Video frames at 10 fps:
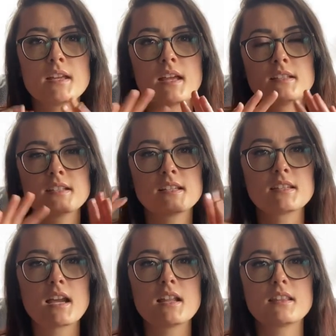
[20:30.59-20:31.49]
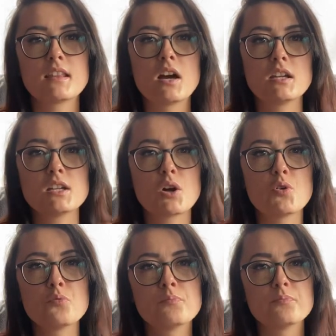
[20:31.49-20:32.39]
has like kind of like the
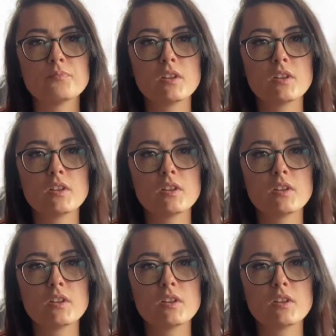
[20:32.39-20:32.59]
honeycomb